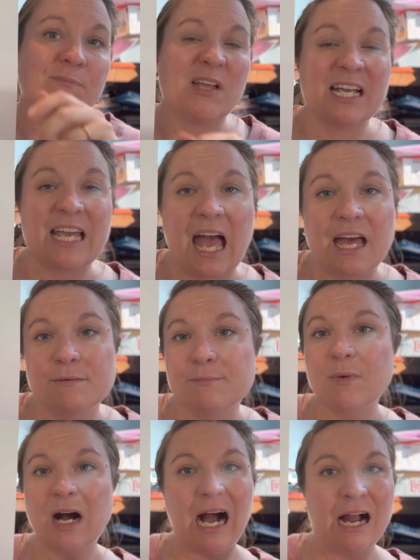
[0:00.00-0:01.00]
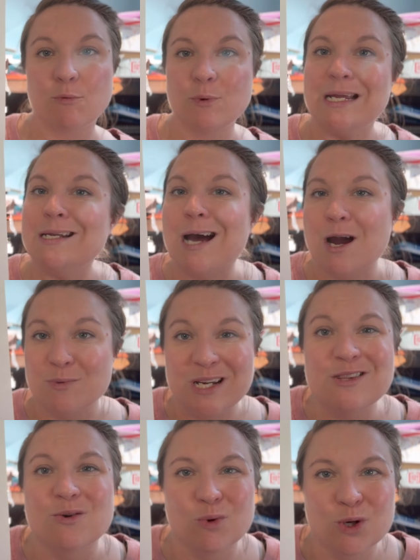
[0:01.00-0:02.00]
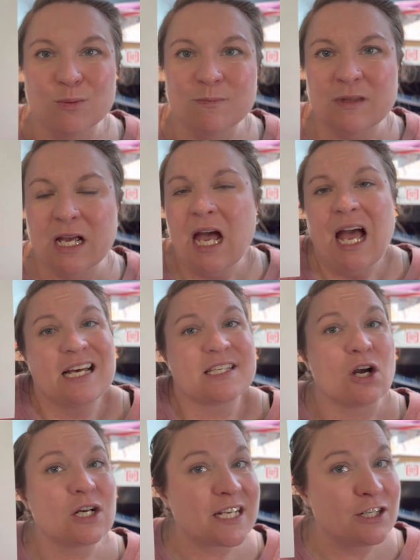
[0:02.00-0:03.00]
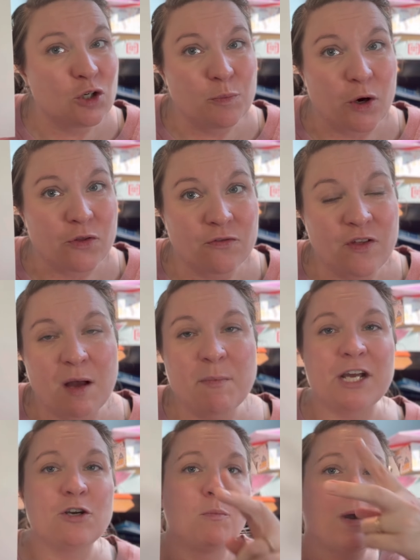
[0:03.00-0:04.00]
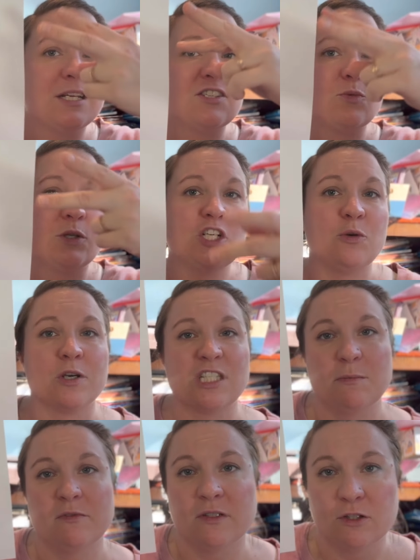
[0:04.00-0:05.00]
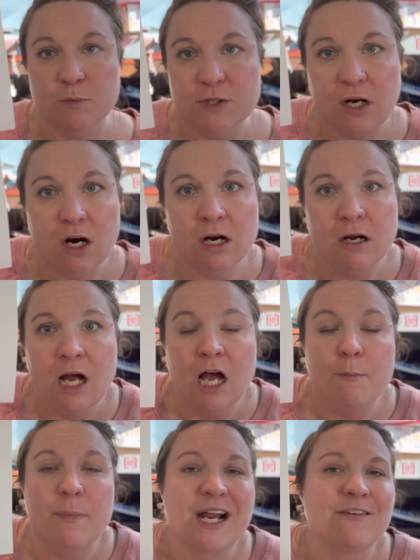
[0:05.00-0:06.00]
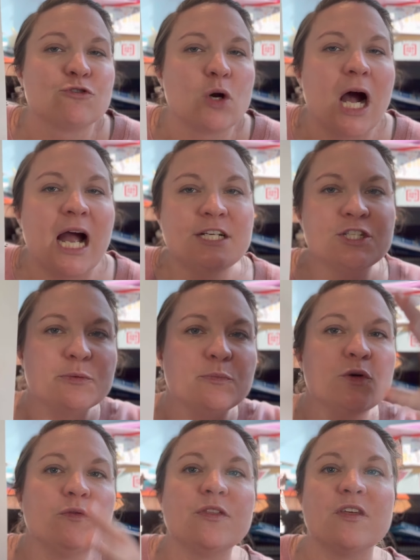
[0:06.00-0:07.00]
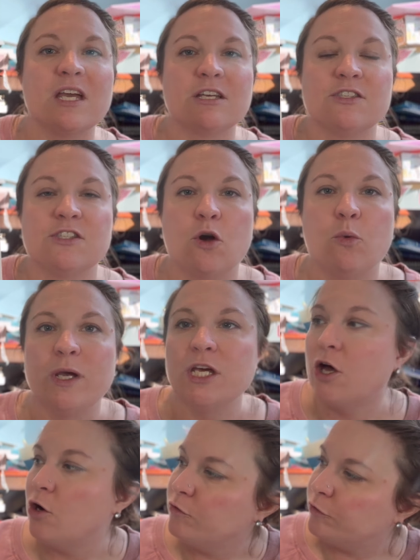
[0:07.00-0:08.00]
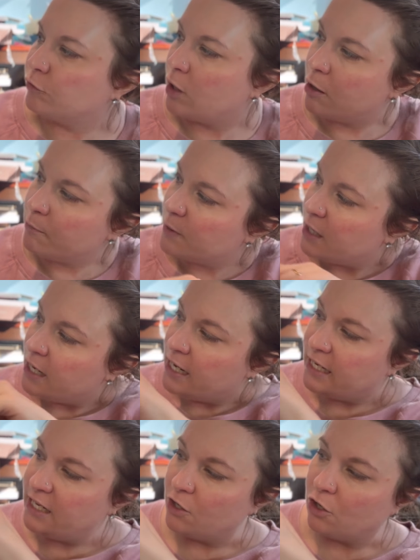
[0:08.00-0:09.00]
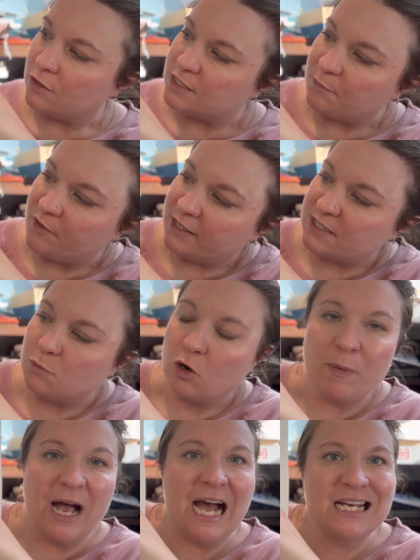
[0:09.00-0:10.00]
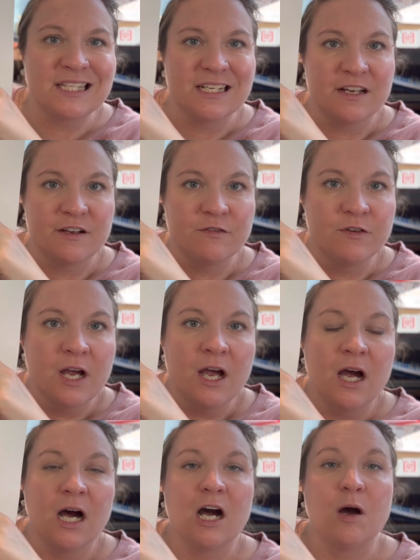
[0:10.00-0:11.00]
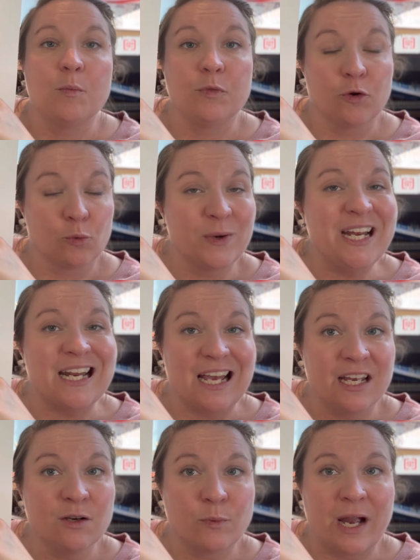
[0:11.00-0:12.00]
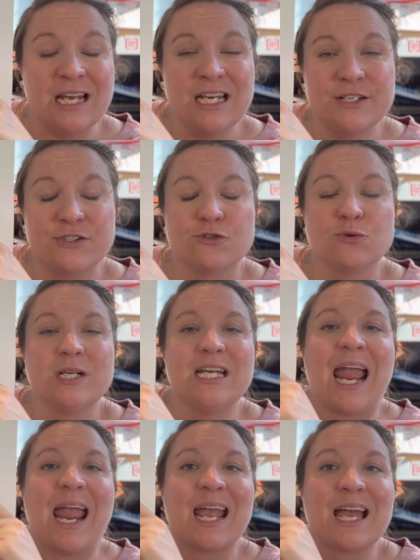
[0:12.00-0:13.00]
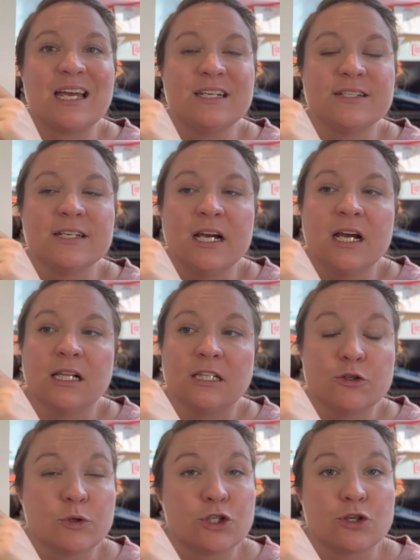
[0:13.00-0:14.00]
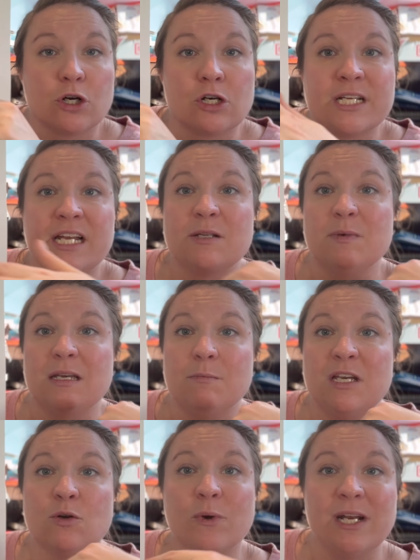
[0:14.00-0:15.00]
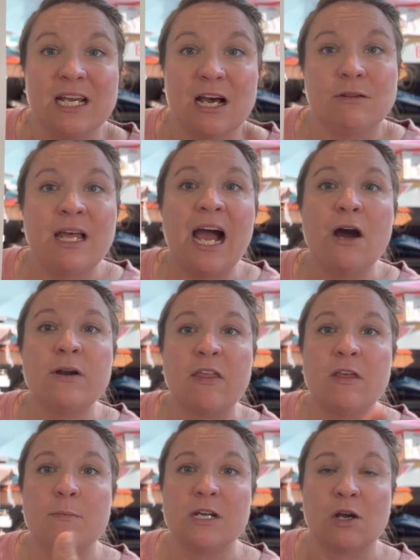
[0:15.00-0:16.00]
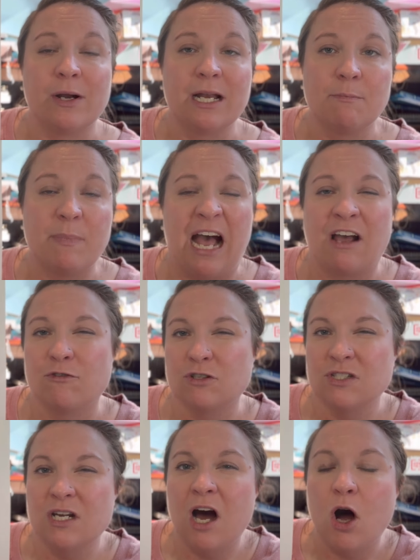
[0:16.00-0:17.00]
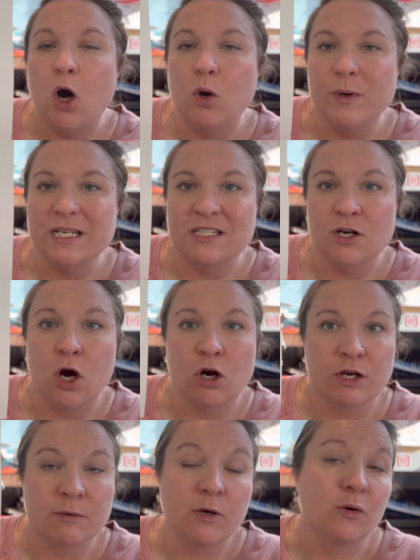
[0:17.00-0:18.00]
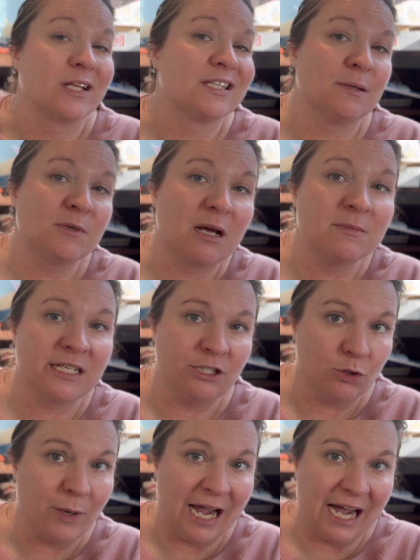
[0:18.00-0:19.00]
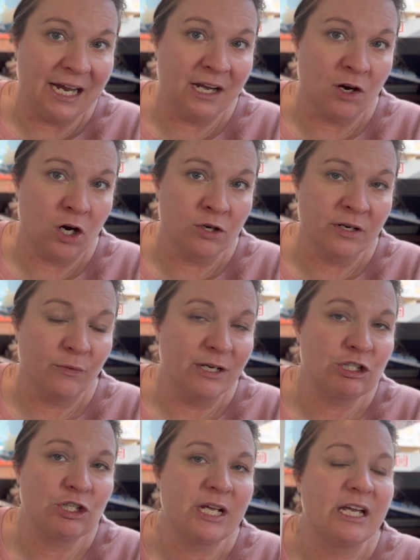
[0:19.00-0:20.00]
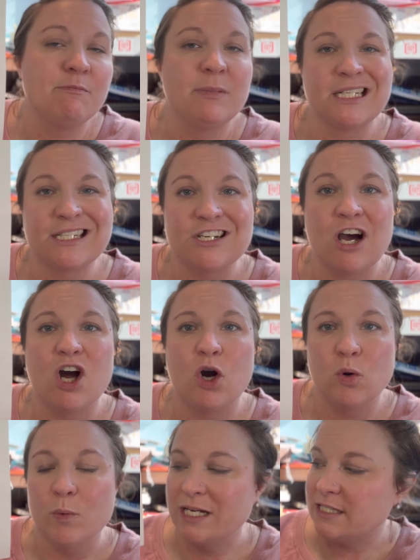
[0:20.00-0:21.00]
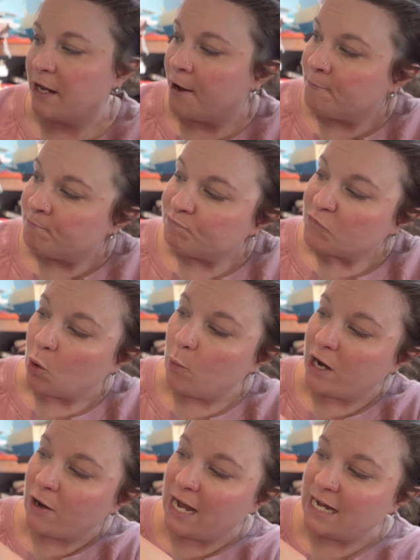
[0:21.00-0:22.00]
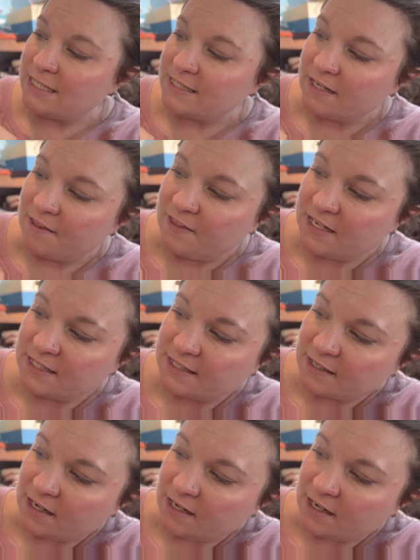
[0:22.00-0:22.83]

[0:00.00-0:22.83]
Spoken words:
Again, I read the room. As long as I do both of them, I don't mind switching where some of the loops are, but I've tried to move things so we go from here, something that's more passive, the reading, right? History and literature tend to be me reading out loud and them narrating back. There's not always an art component. Sometimes I do add an art narration in, but it's not always. Whereas this,